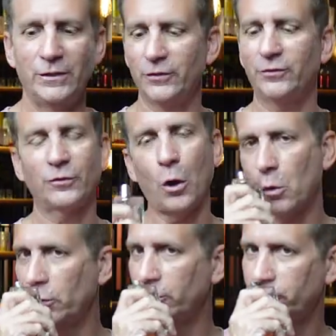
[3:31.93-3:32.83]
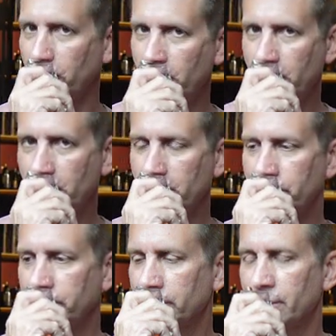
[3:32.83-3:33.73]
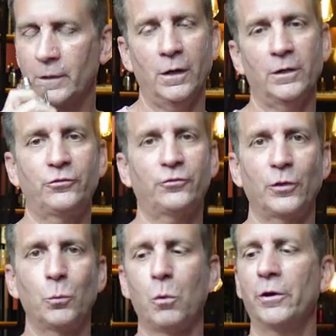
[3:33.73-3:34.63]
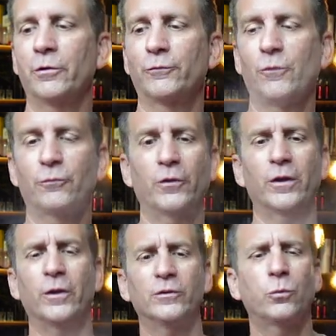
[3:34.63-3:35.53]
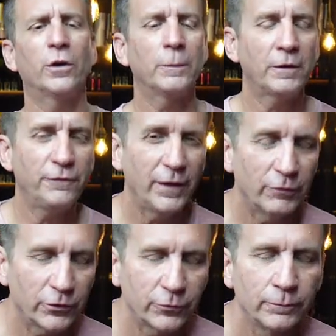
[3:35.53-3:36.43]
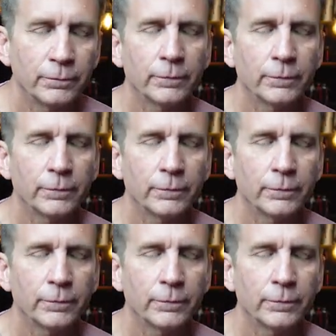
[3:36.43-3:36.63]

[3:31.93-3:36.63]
This is always uh, just a wonderful fragrance, one of my favorites